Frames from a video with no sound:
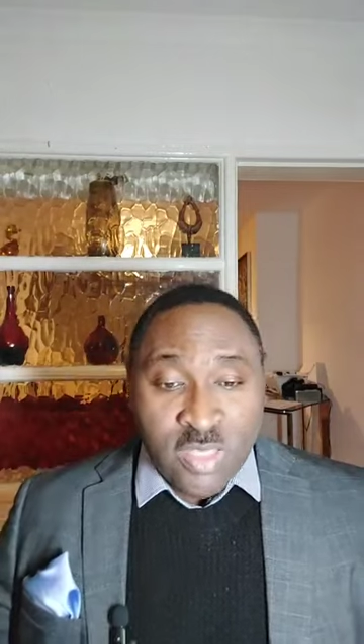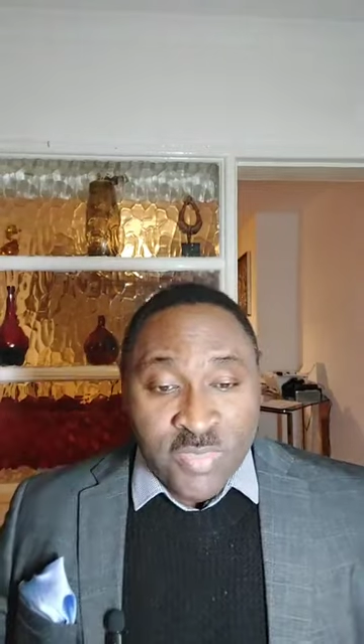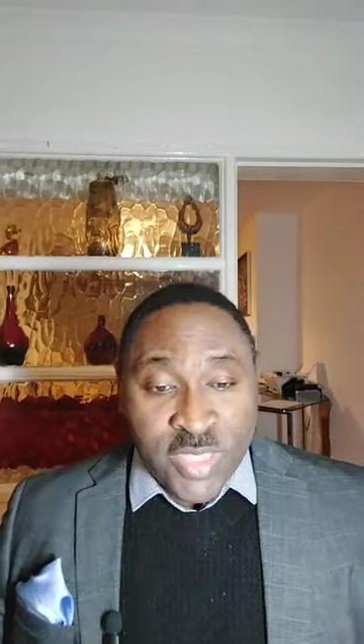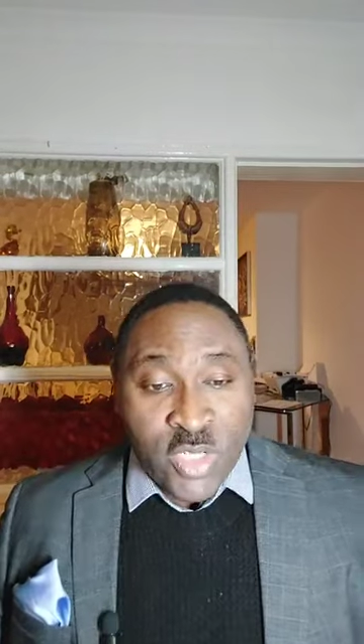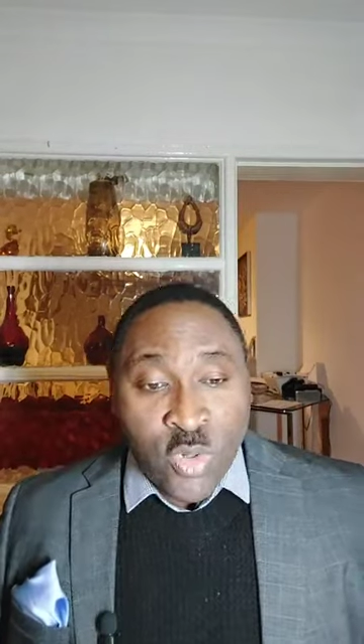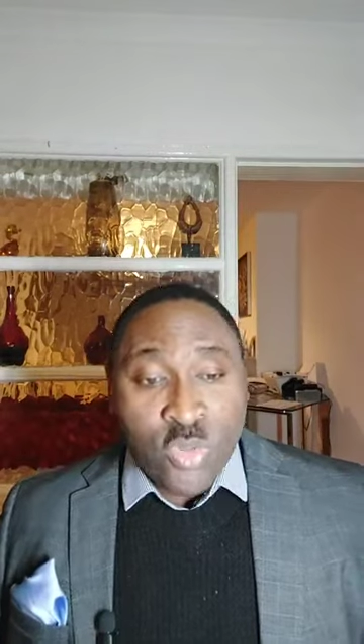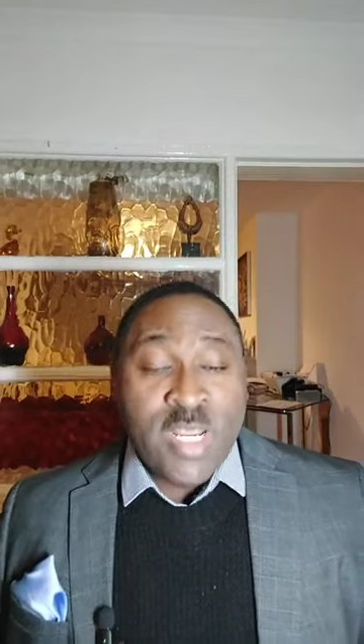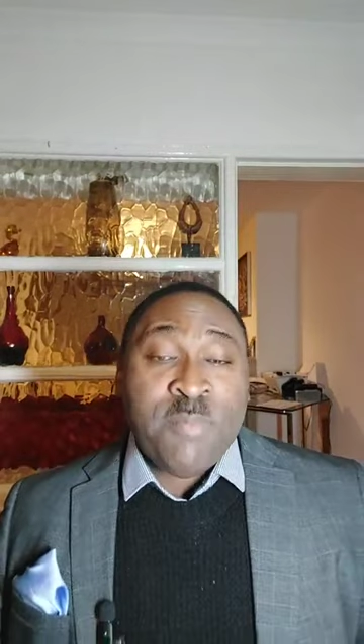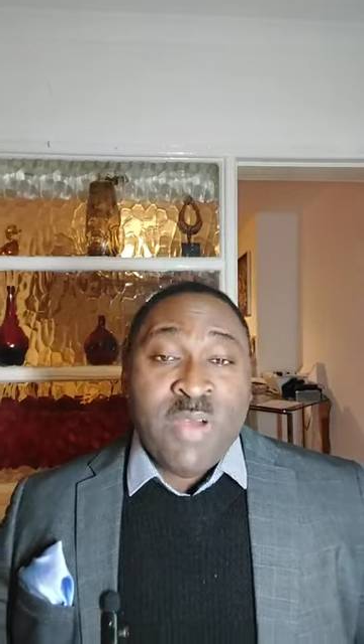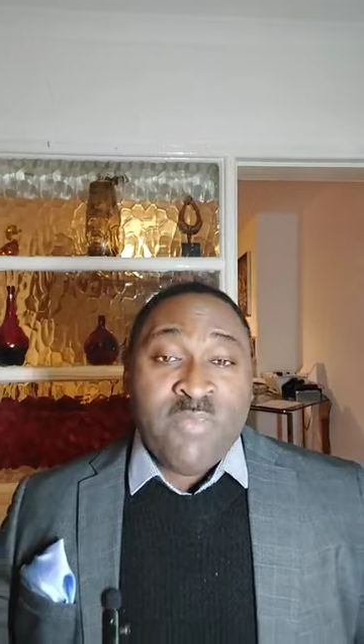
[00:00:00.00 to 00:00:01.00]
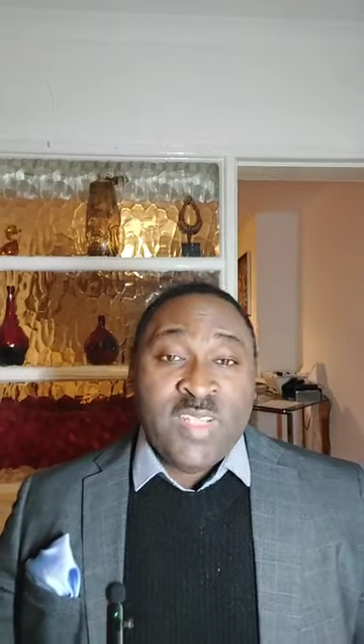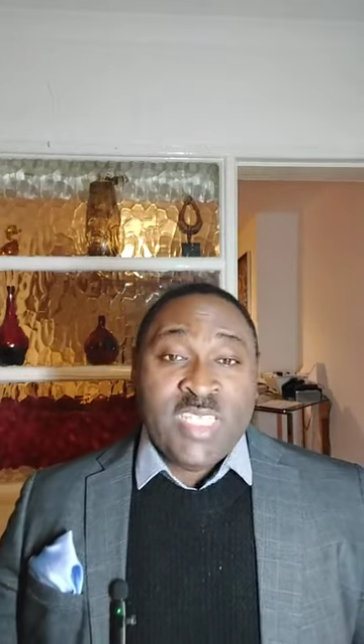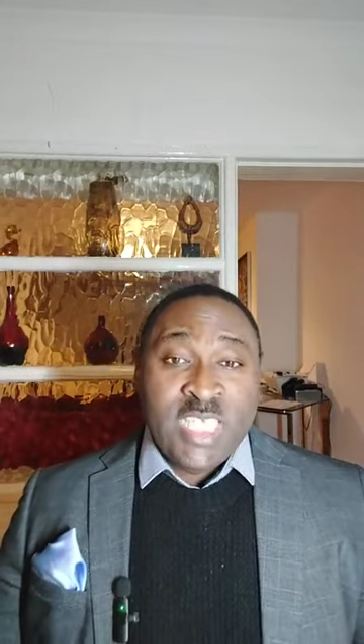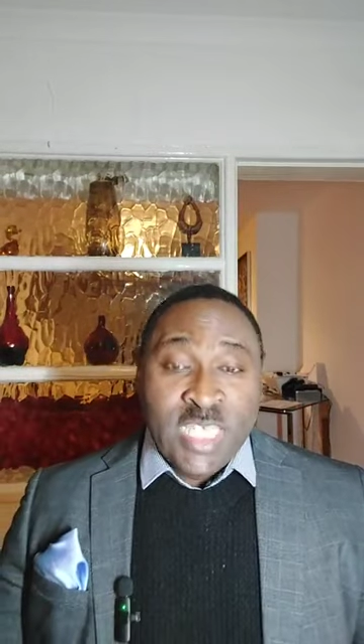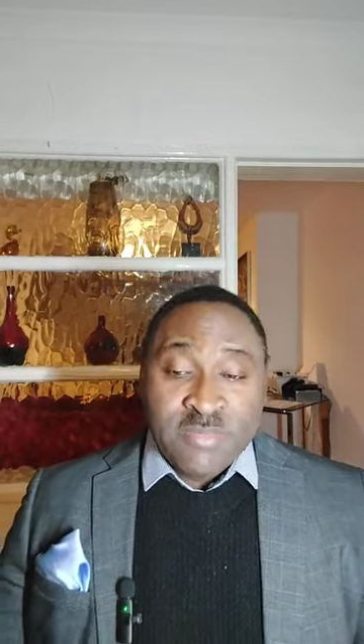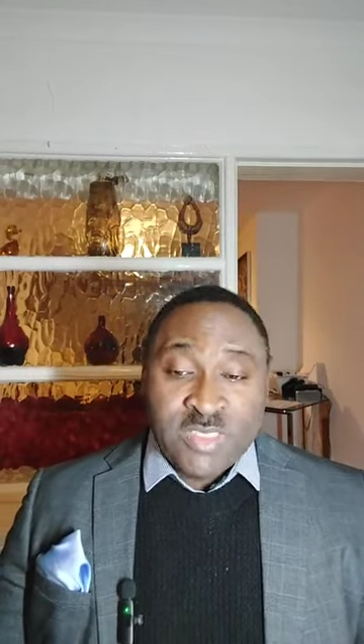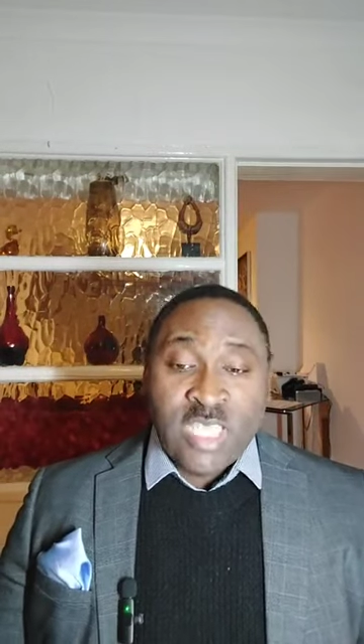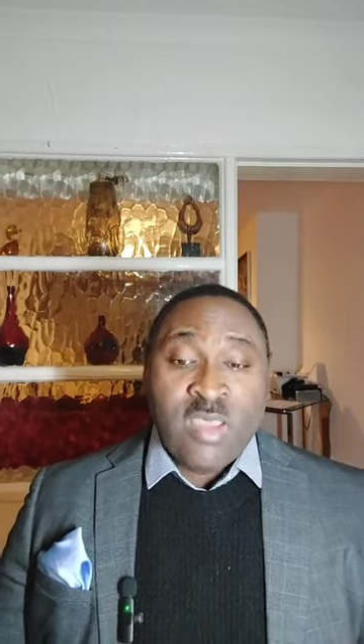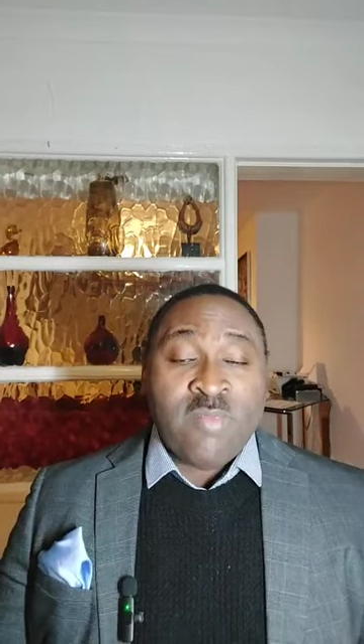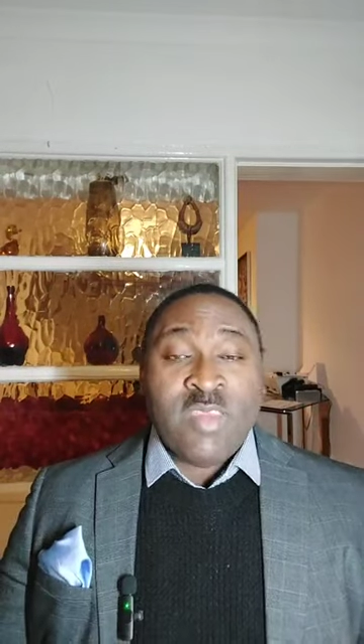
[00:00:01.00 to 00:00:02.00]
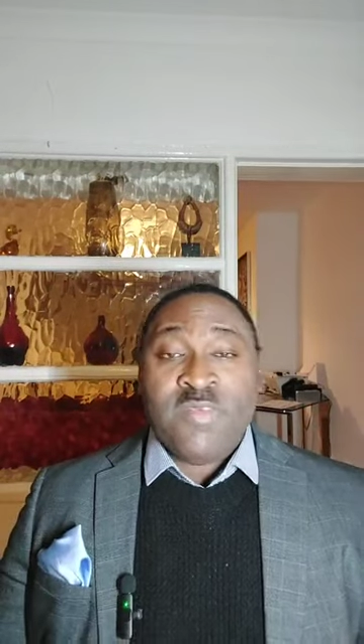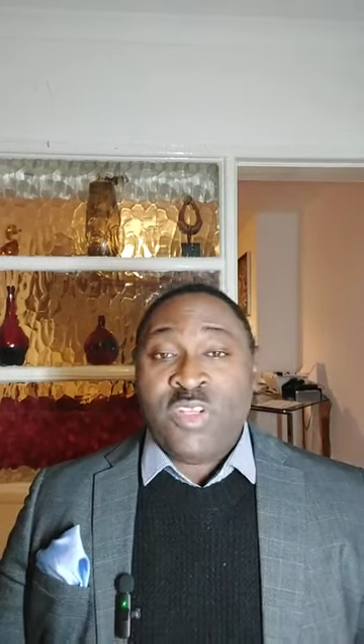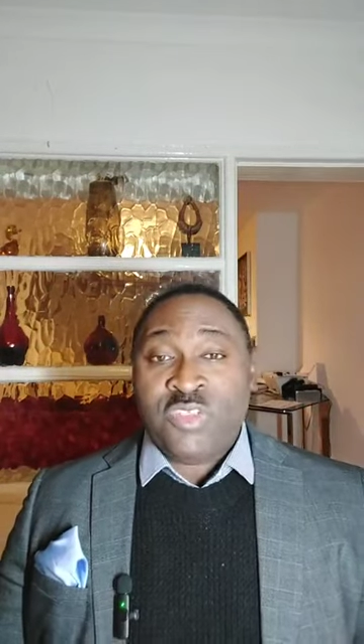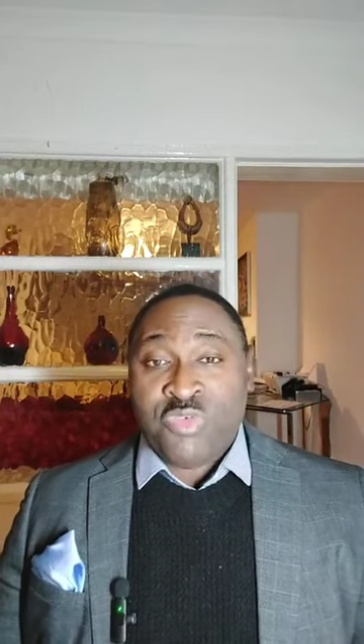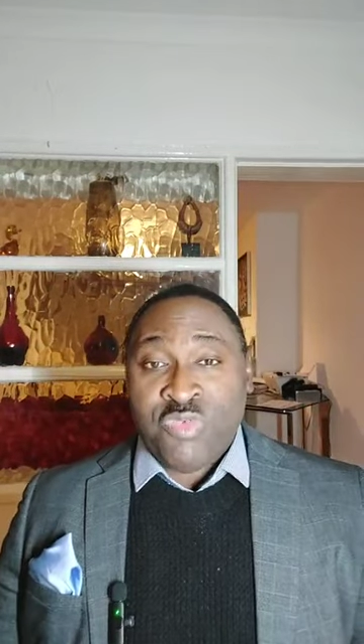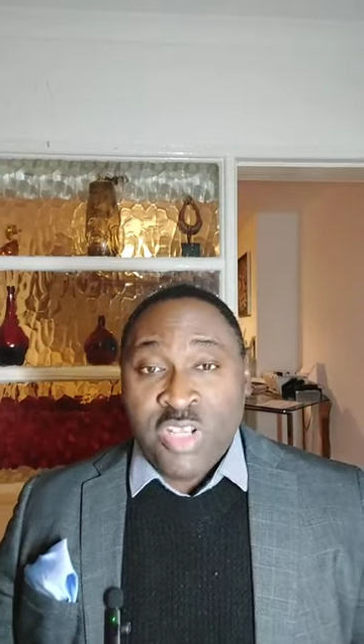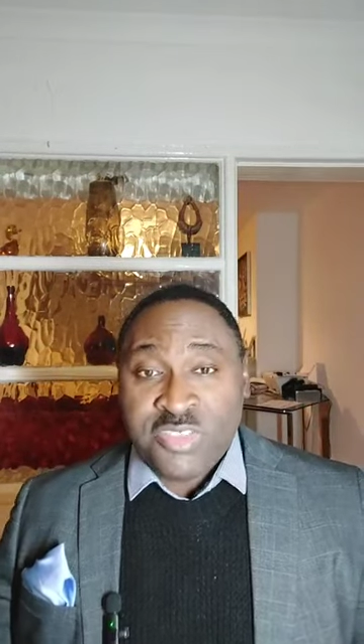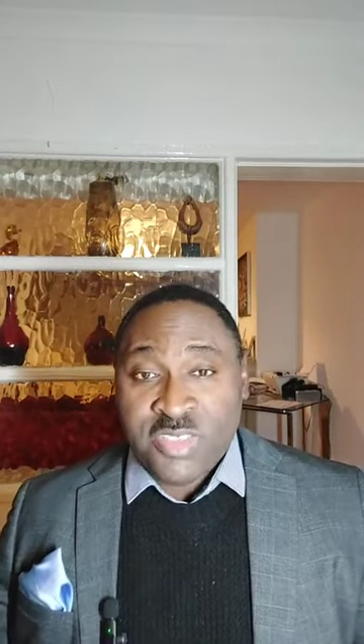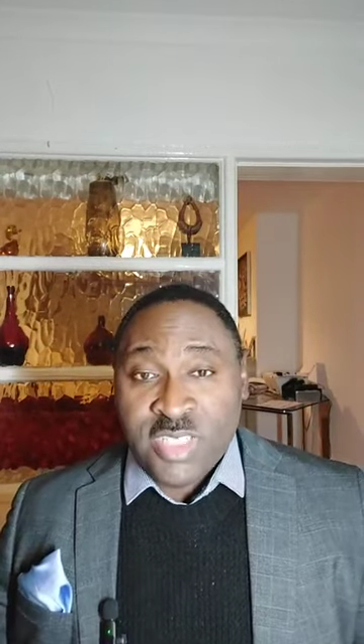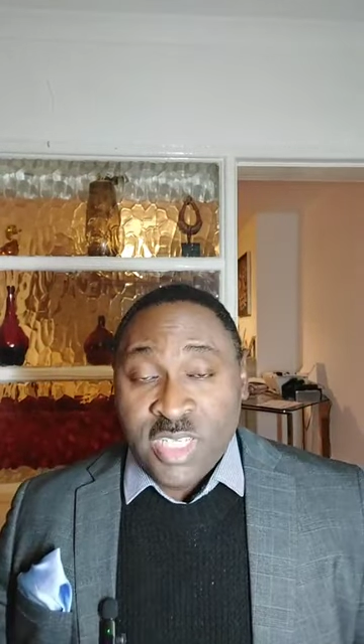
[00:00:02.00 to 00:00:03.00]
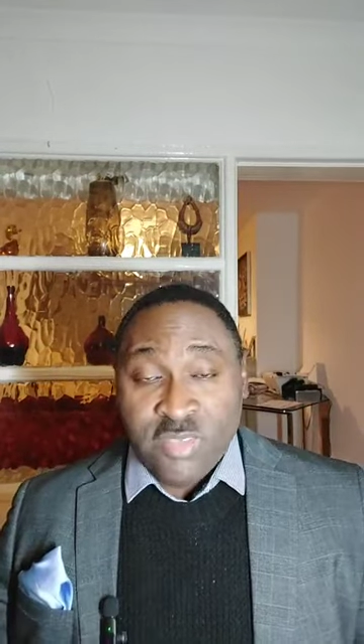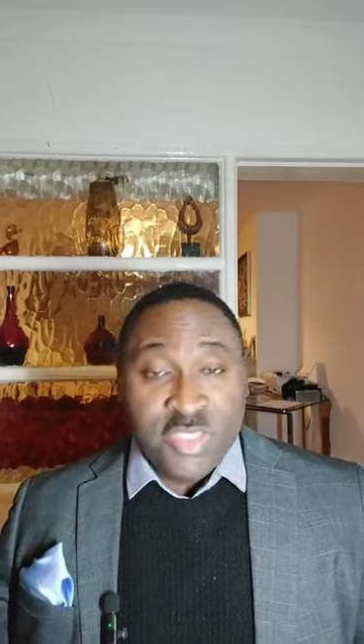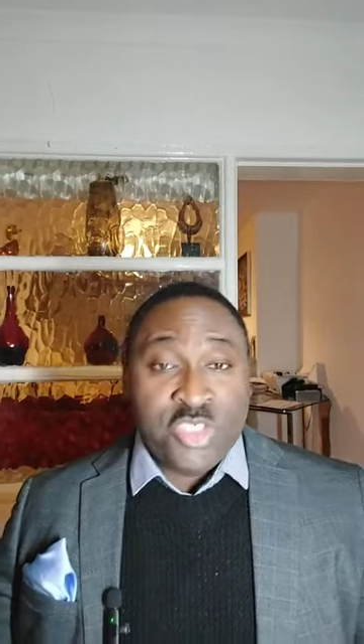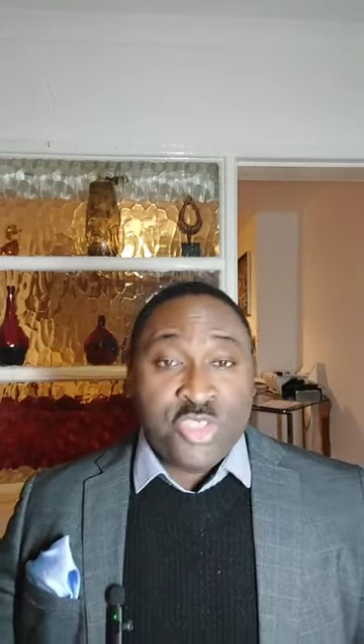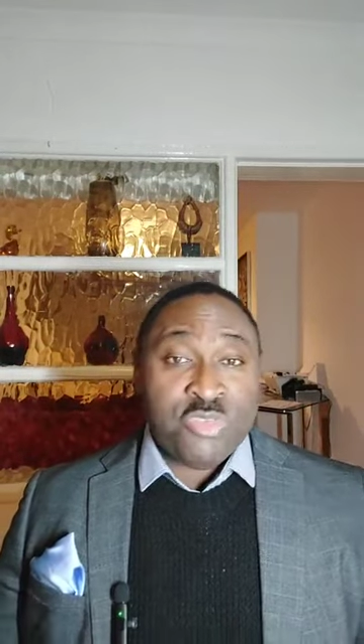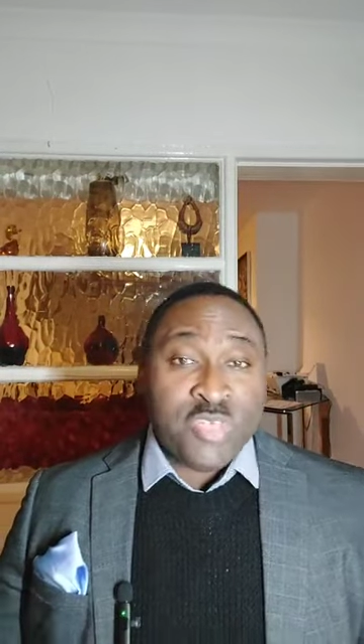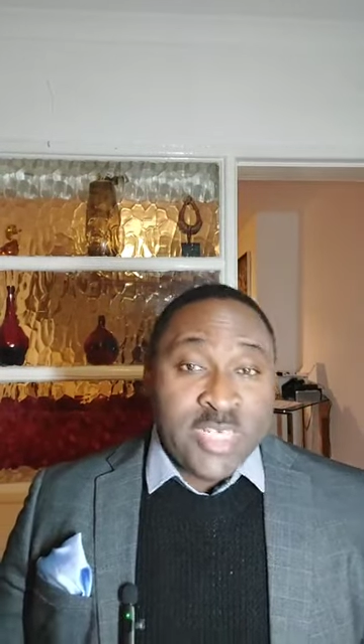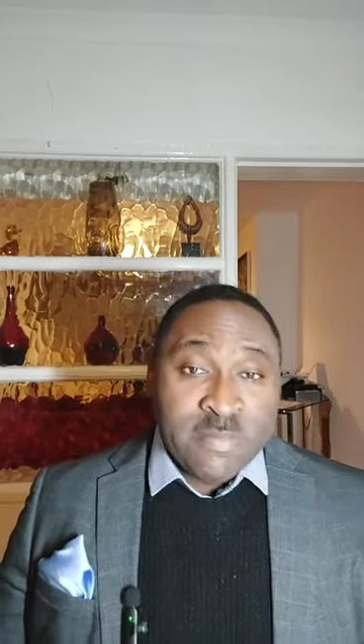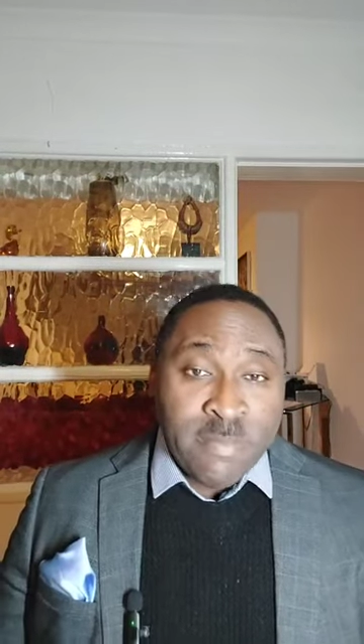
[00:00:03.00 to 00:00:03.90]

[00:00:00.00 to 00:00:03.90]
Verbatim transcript: the good and perfect gifts that you have given unto us, the children.